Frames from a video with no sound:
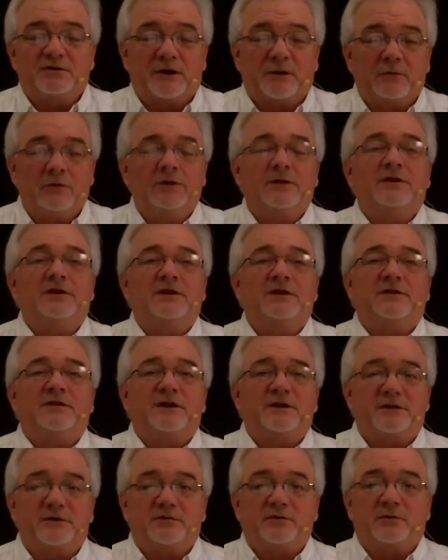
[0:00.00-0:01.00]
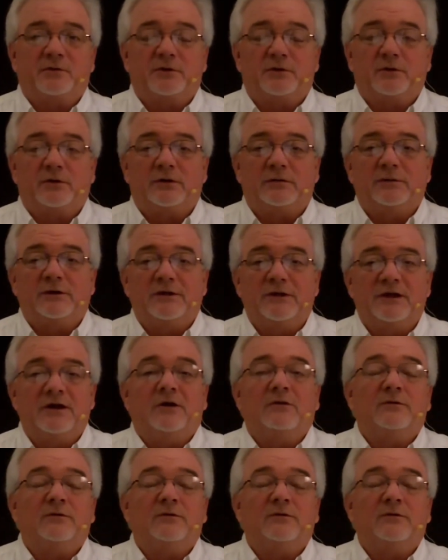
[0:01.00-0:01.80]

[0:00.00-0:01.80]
and I really did think those were going to be the